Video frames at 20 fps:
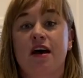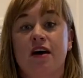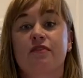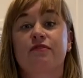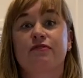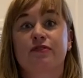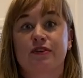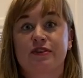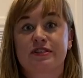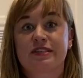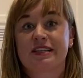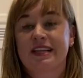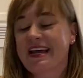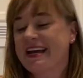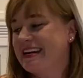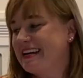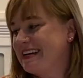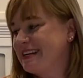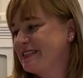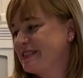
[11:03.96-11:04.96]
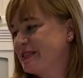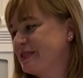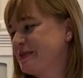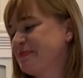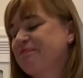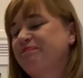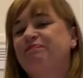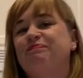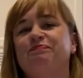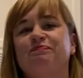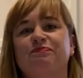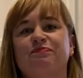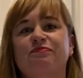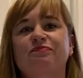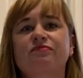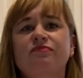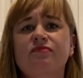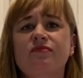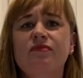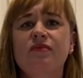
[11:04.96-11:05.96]
uh, First Ladies.
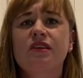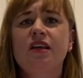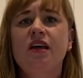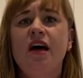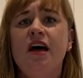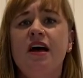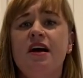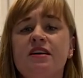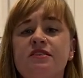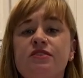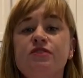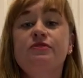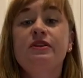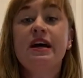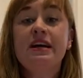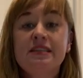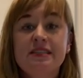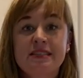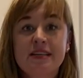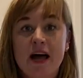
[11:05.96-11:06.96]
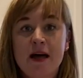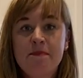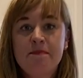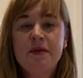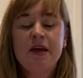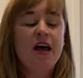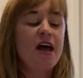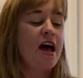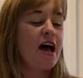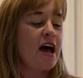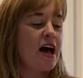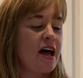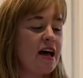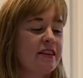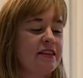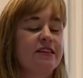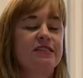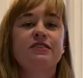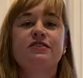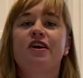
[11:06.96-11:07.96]
Uh, so next up, uh,
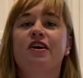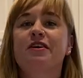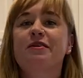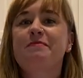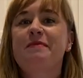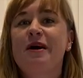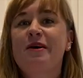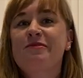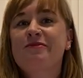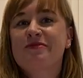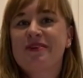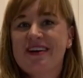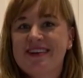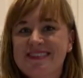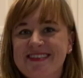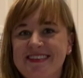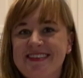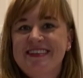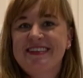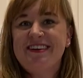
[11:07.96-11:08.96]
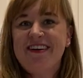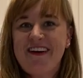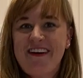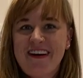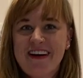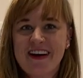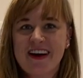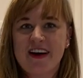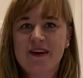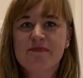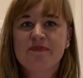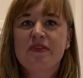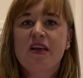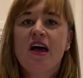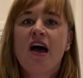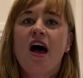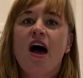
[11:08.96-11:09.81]
let's talk about Rosalynn Carter.